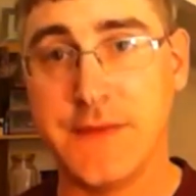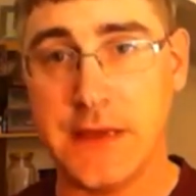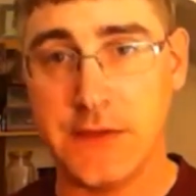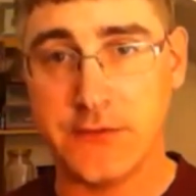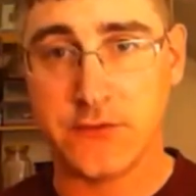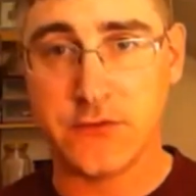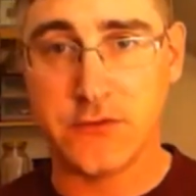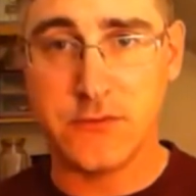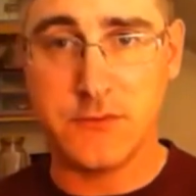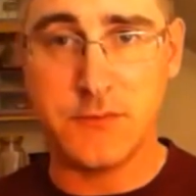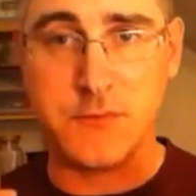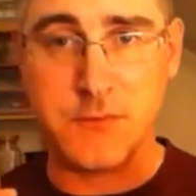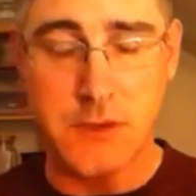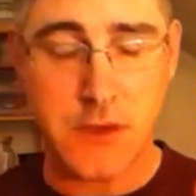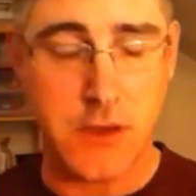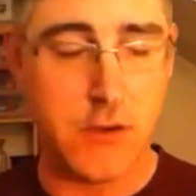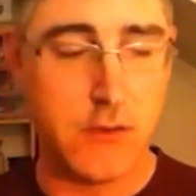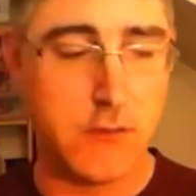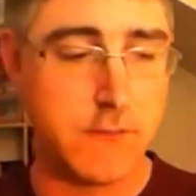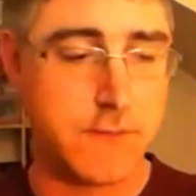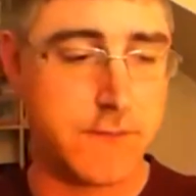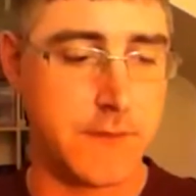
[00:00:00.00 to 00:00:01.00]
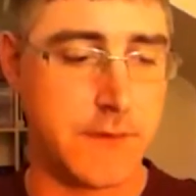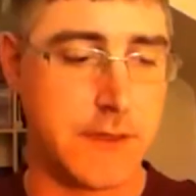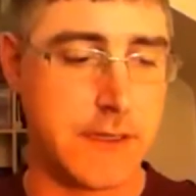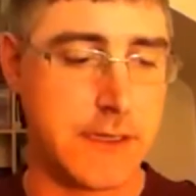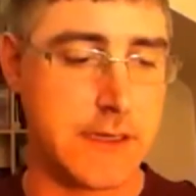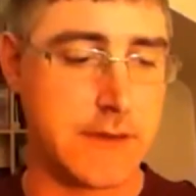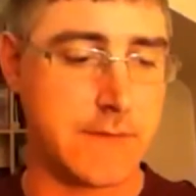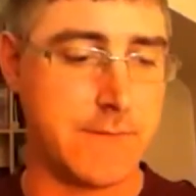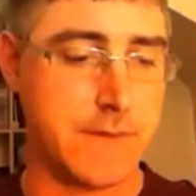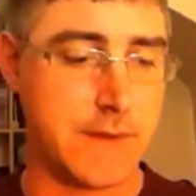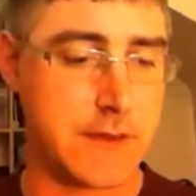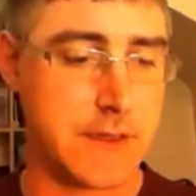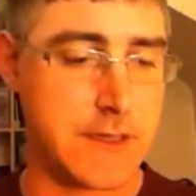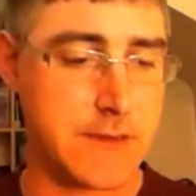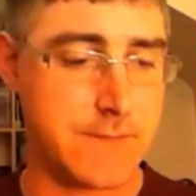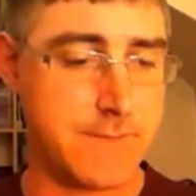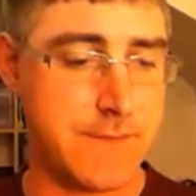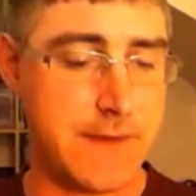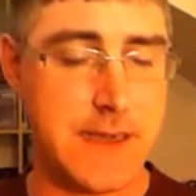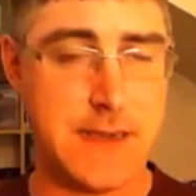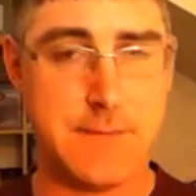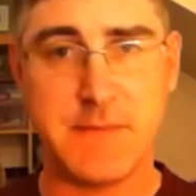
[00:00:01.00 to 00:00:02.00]
That's going to, hopefully, if I can
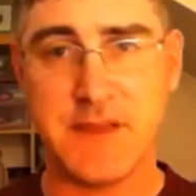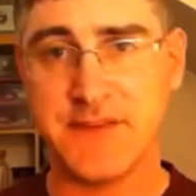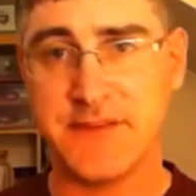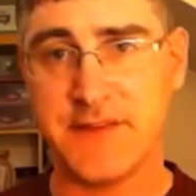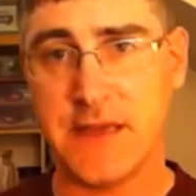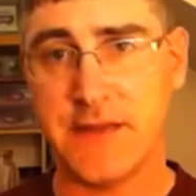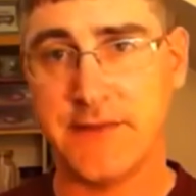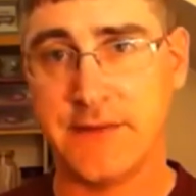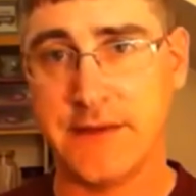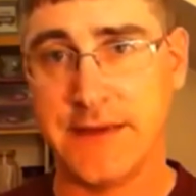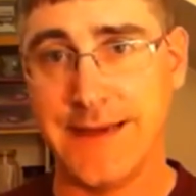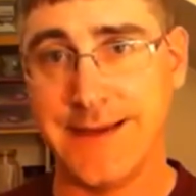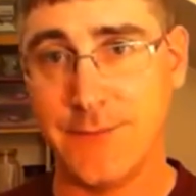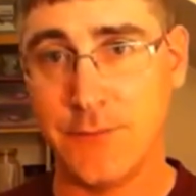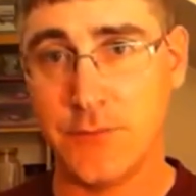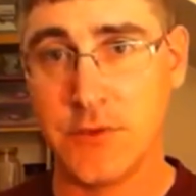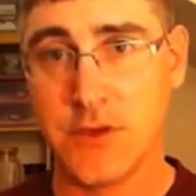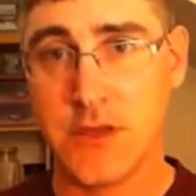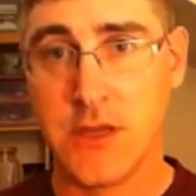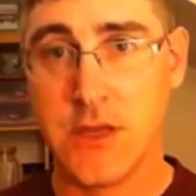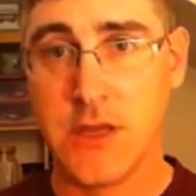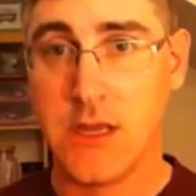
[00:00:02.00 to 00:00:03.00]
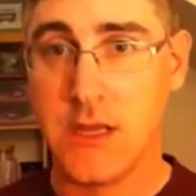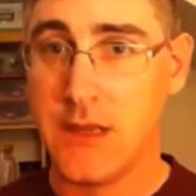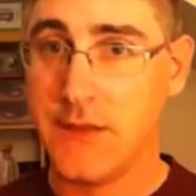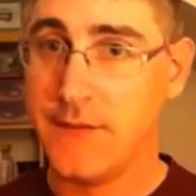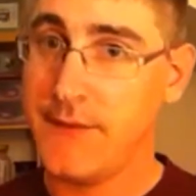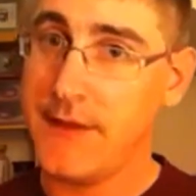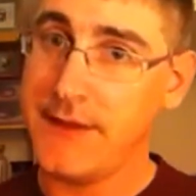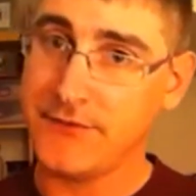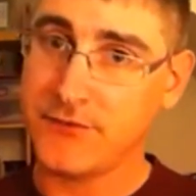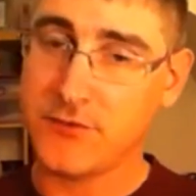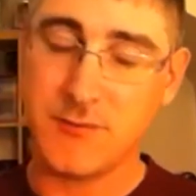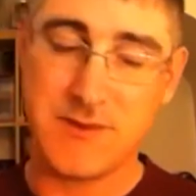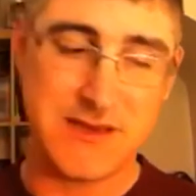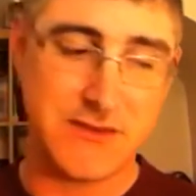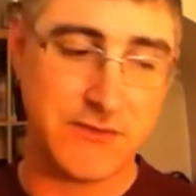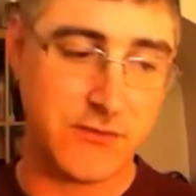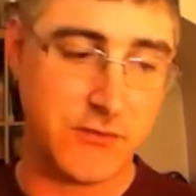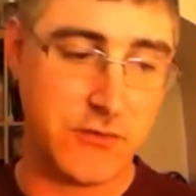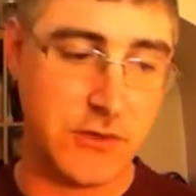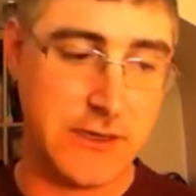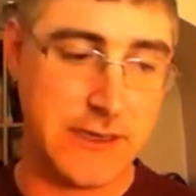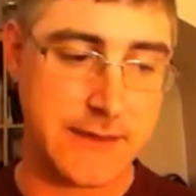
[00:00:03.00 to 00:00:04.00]
find me satin out, that's going to be
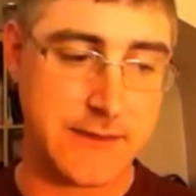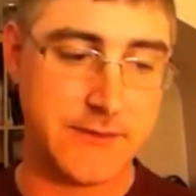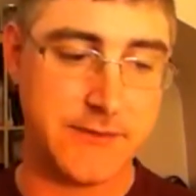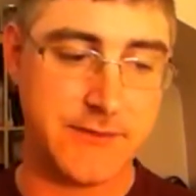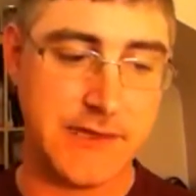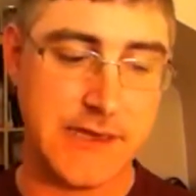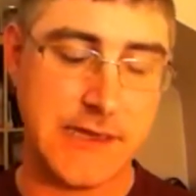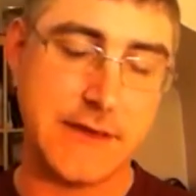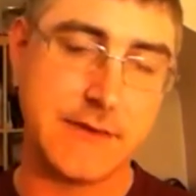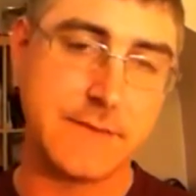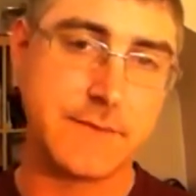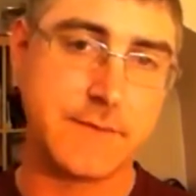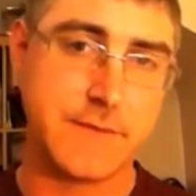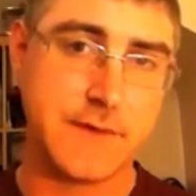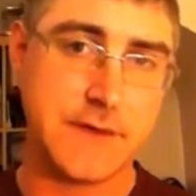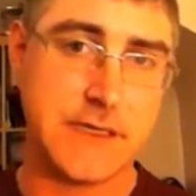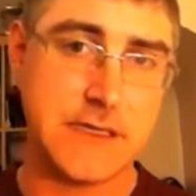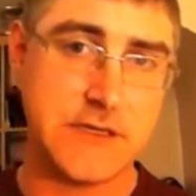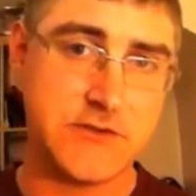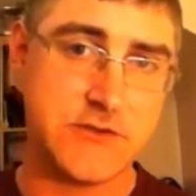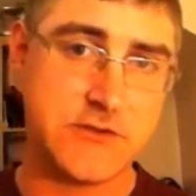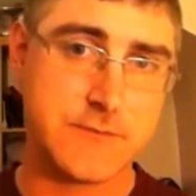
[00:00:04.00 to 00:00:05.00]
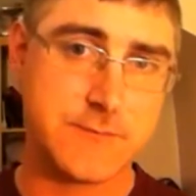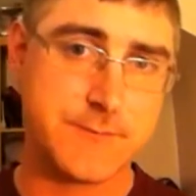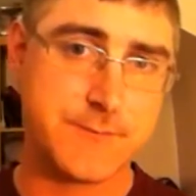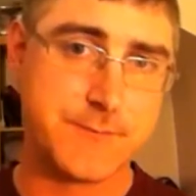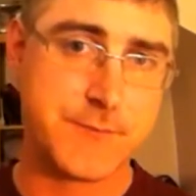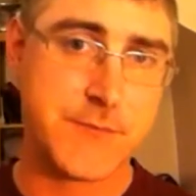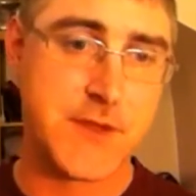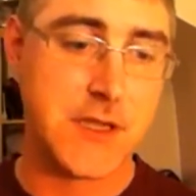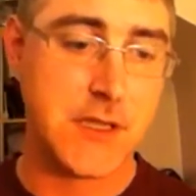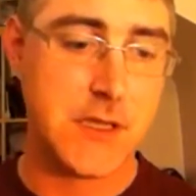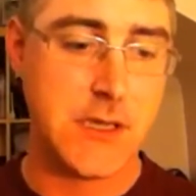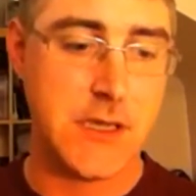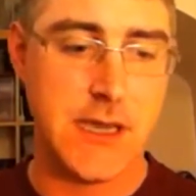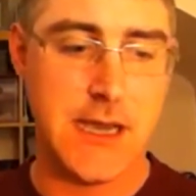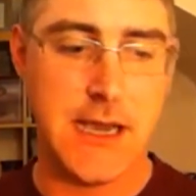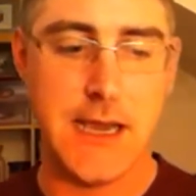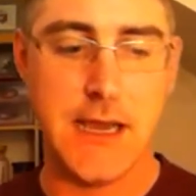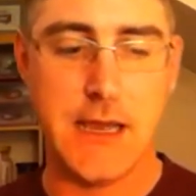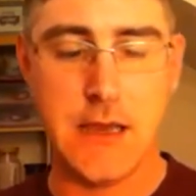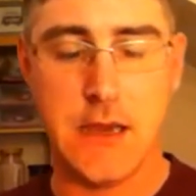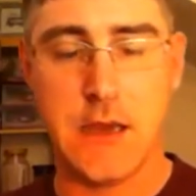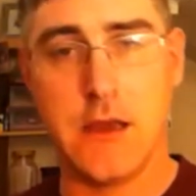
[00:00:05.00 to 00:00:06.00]
sort of like a satin finish.
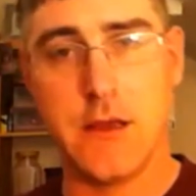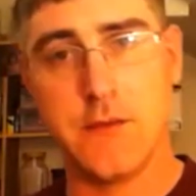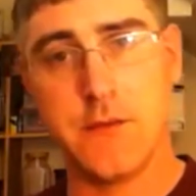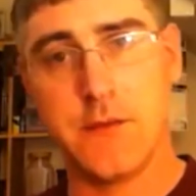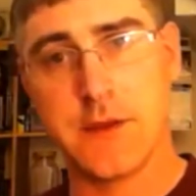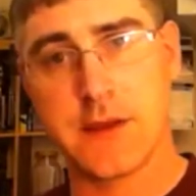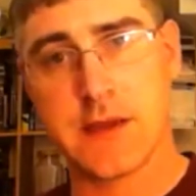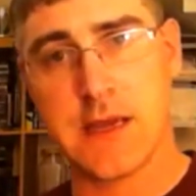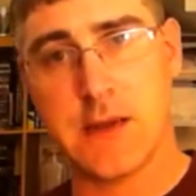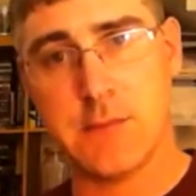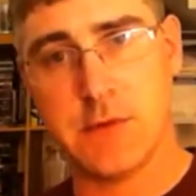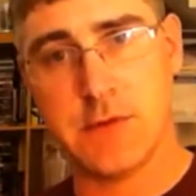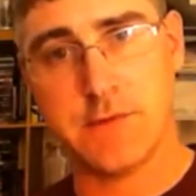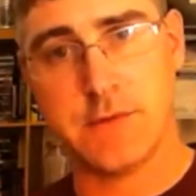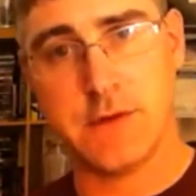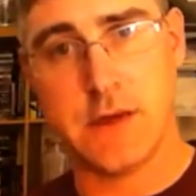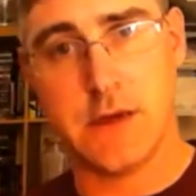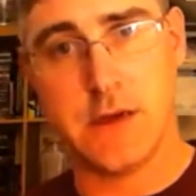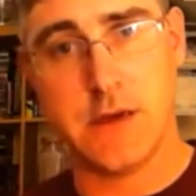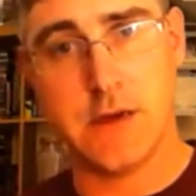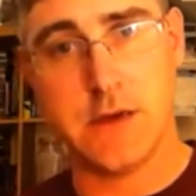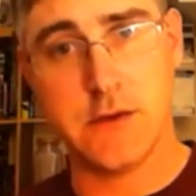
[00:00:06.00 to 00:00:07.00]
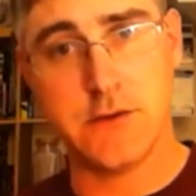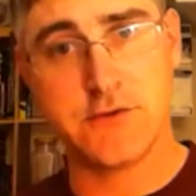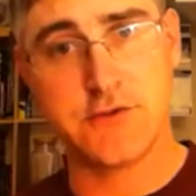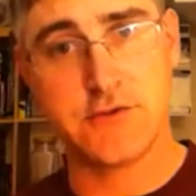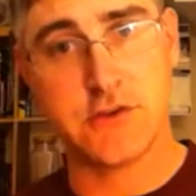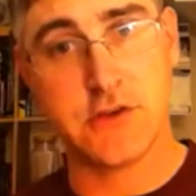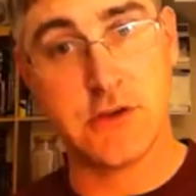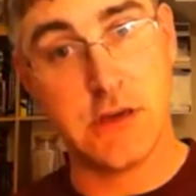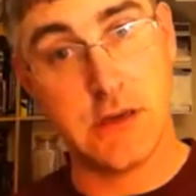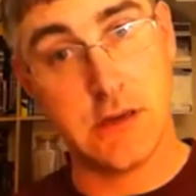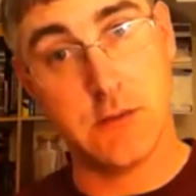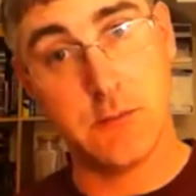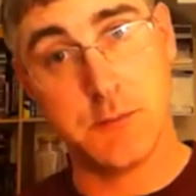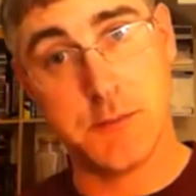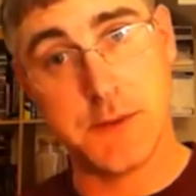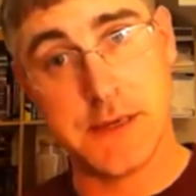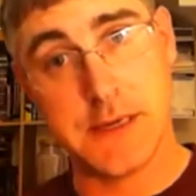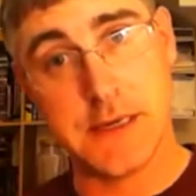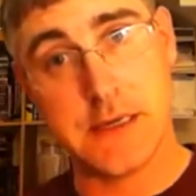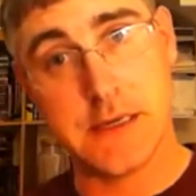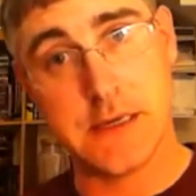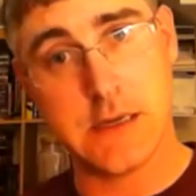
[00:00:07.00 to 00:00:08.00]
And the camouflage will
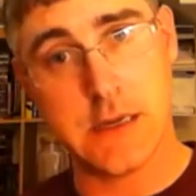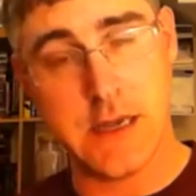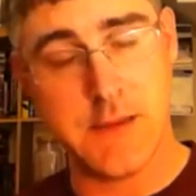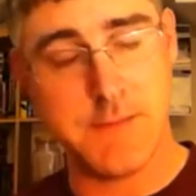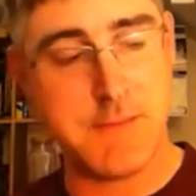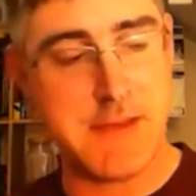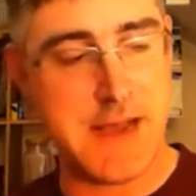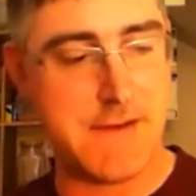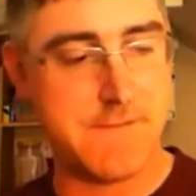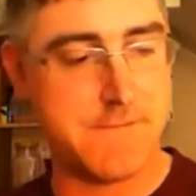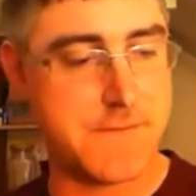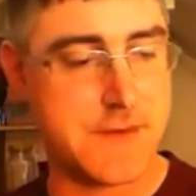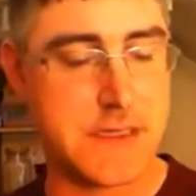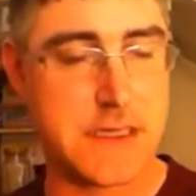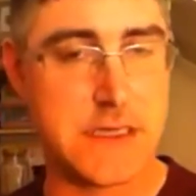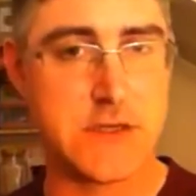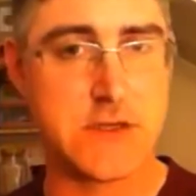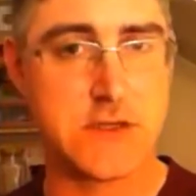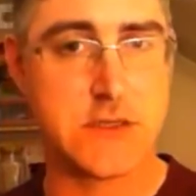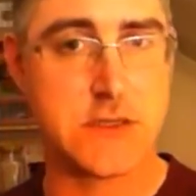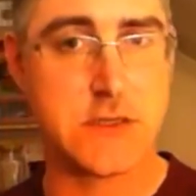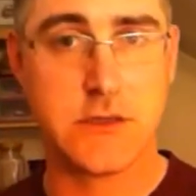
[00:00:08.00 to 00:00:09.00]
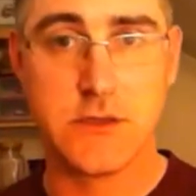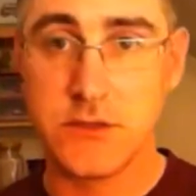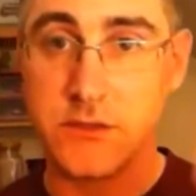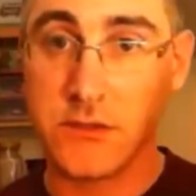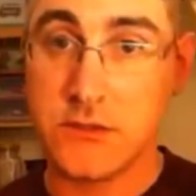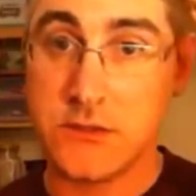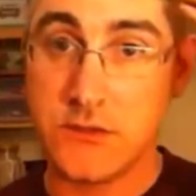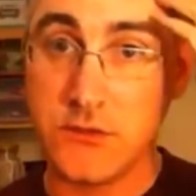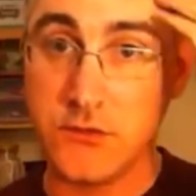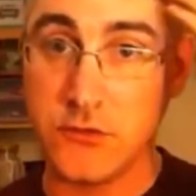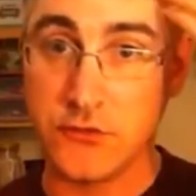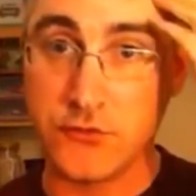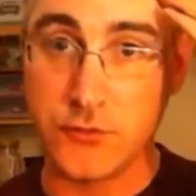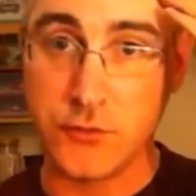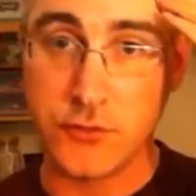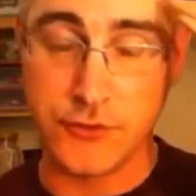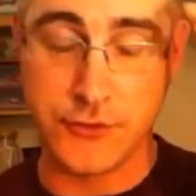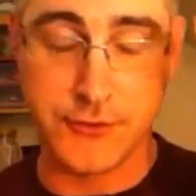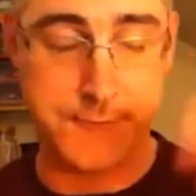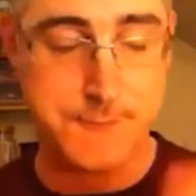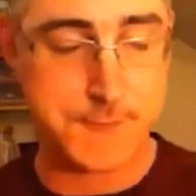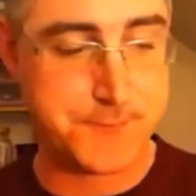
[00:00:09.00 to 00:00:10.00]
be a matte finish, touch
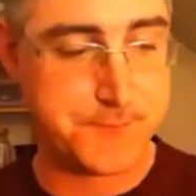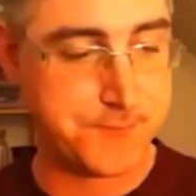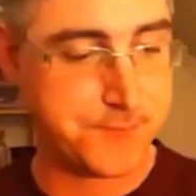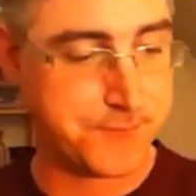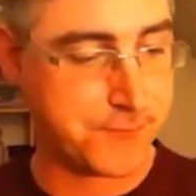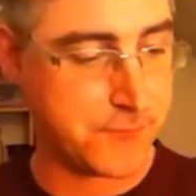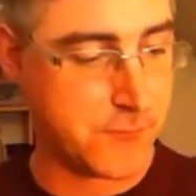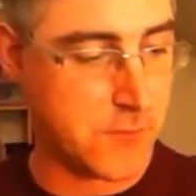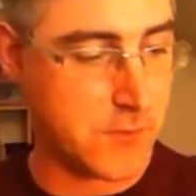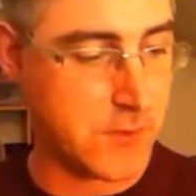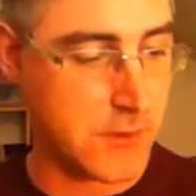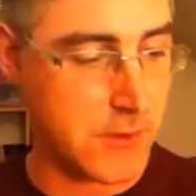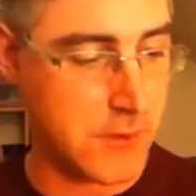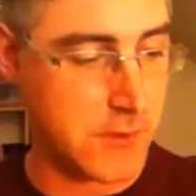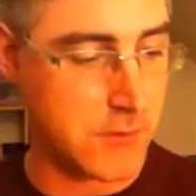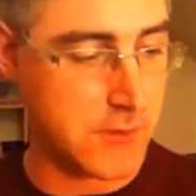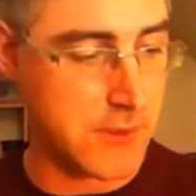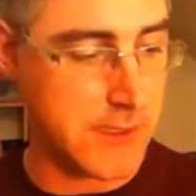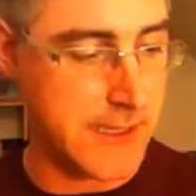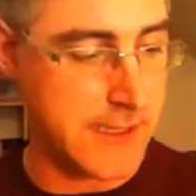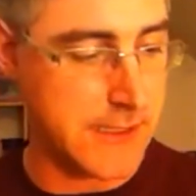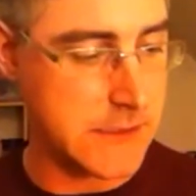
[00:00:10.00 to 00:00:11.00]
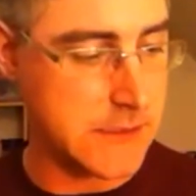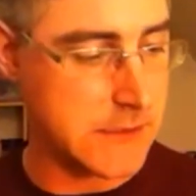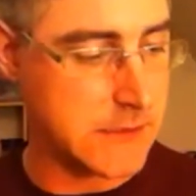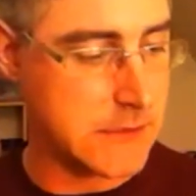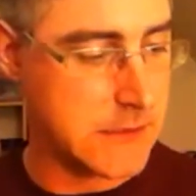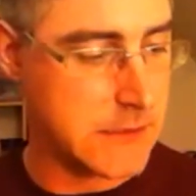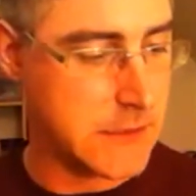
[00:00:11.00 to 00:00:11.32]
wood. Okay.